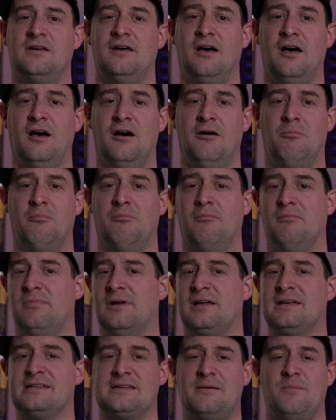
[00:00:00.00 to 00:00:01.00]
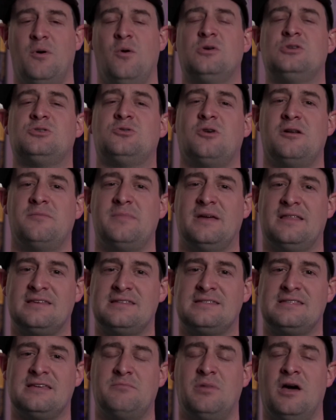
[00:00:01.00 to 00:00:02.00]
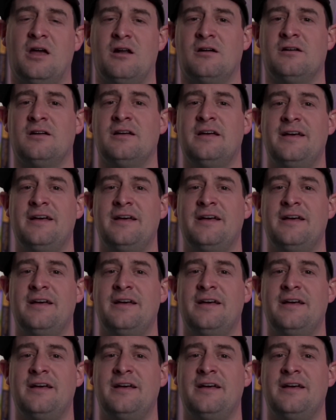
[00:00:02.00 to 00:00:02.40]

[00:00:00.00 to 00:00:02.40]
because I'm always trying to make this thing better.